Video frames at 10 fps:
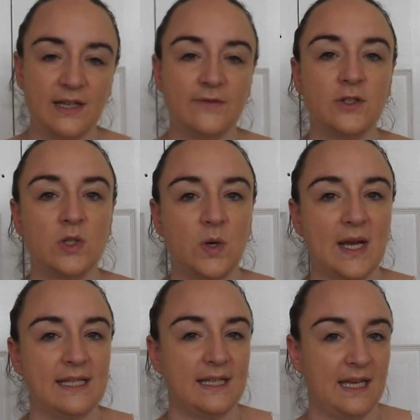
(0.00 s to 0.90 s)
different
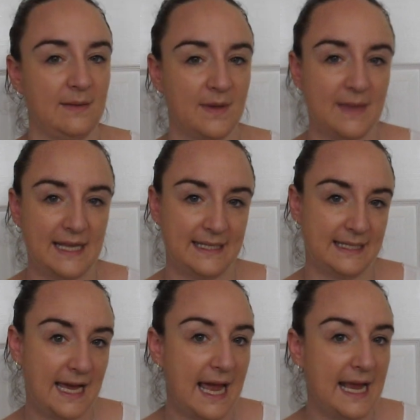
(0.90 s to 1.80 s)
toys to keep them
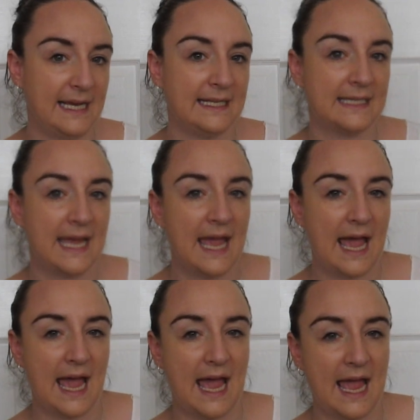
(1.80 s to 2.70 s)
entertained
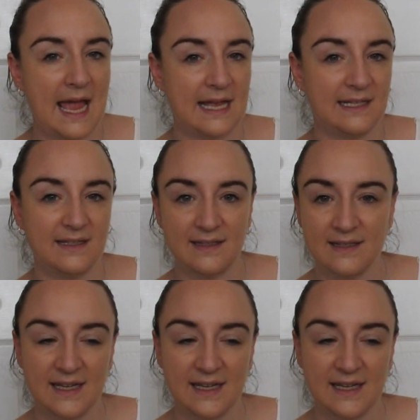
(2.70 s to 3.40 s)
and